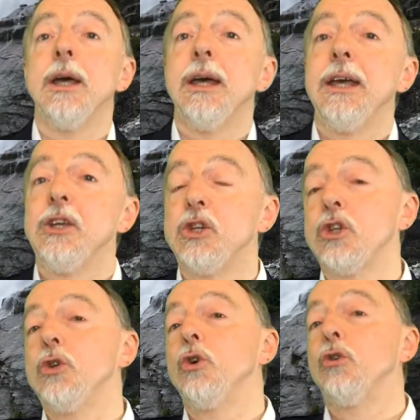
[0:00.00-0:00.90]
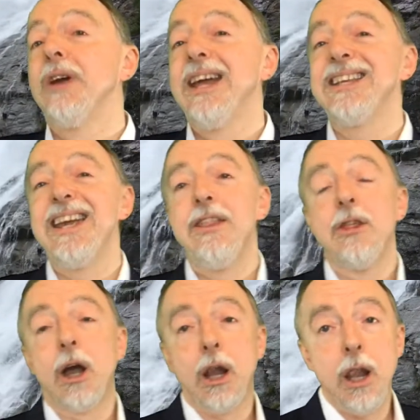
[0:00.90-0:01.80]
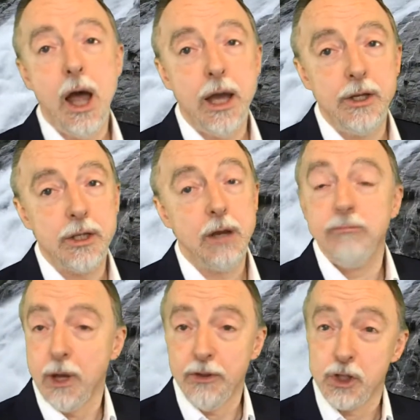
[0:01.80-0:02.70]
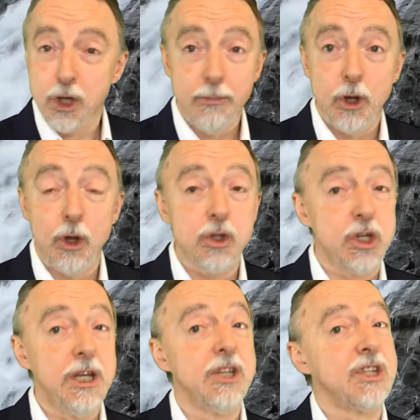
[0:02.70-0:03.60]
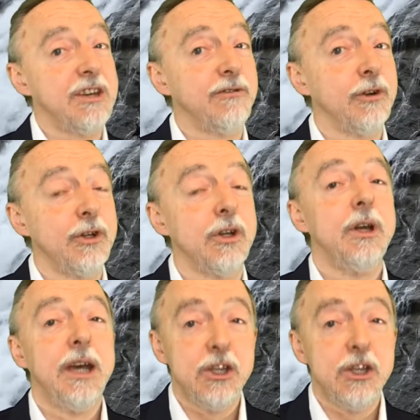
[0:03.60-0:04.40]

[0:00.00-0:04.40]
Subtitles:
is to create in the client, and the terminology is different, it's